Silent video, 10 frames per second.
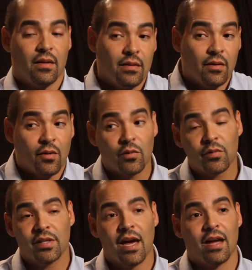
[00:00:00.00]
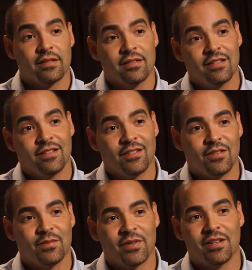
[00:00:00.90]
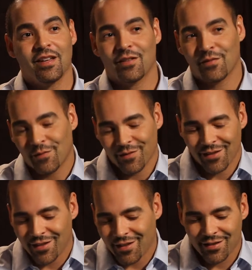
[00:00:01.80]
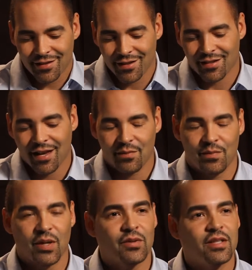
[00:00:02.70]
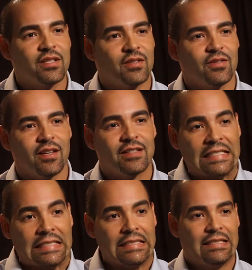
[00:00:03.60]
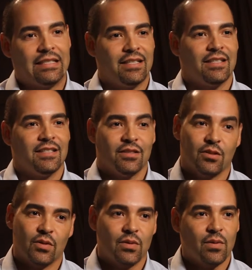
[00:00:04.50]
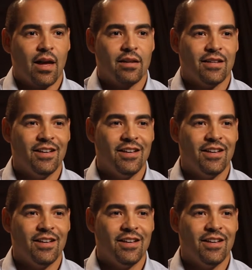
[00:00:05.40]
You know, hopefully not. You know, but again, if it's it's kind of built into you, like, don't do that.